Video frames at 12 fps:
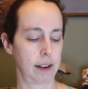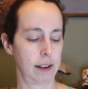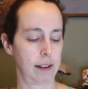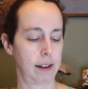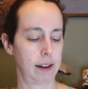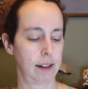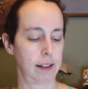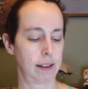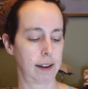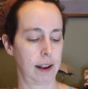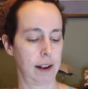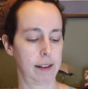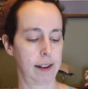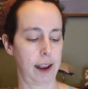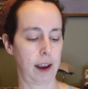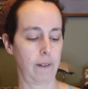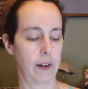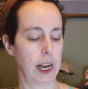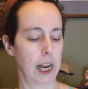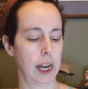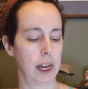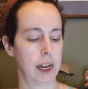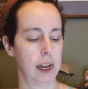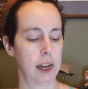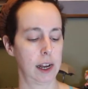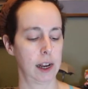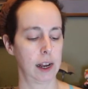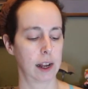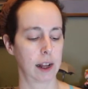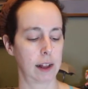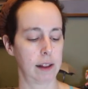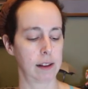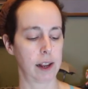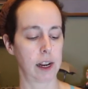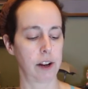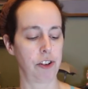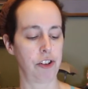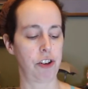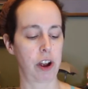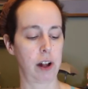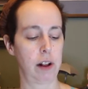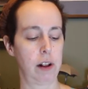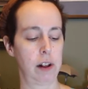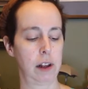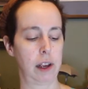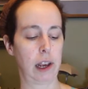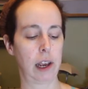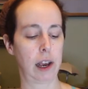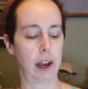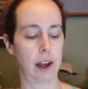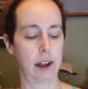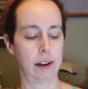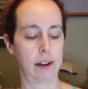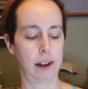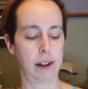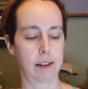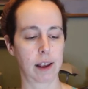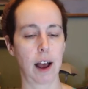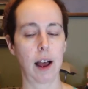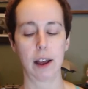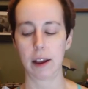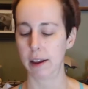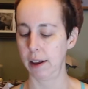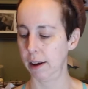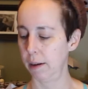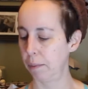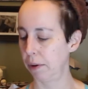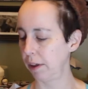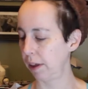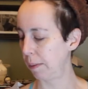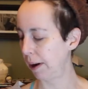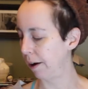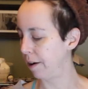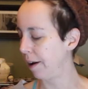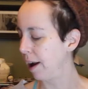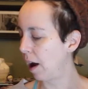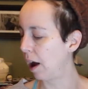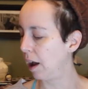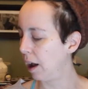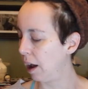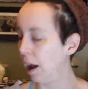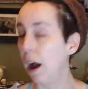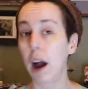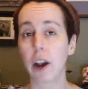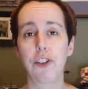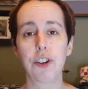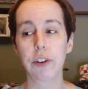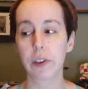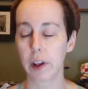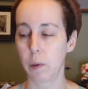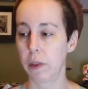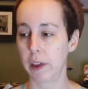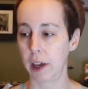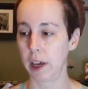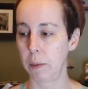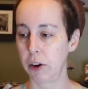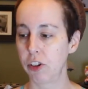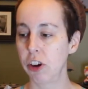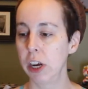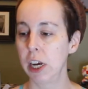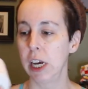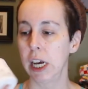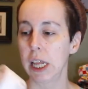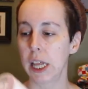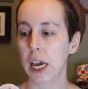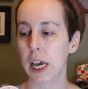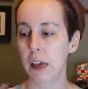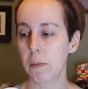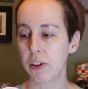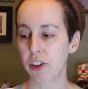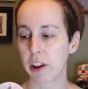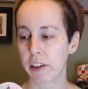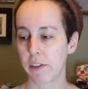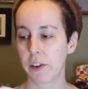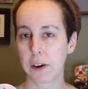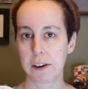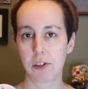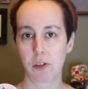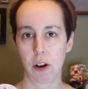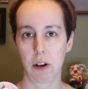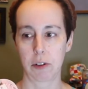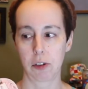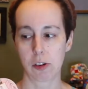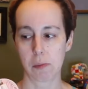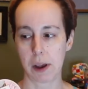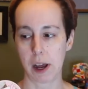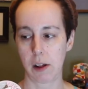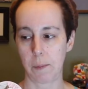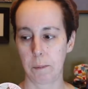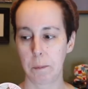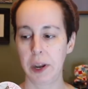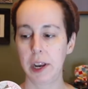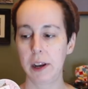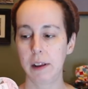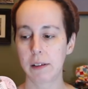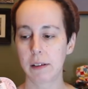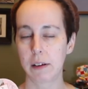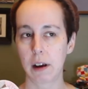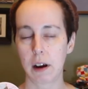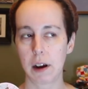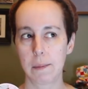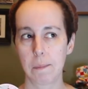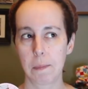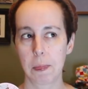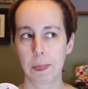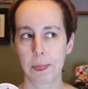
the Scent of the Sahara cleansing gel, and it's got prickly pear. Now, I should have said with the Hamish. The Hamish has a very strong smell, but it is not,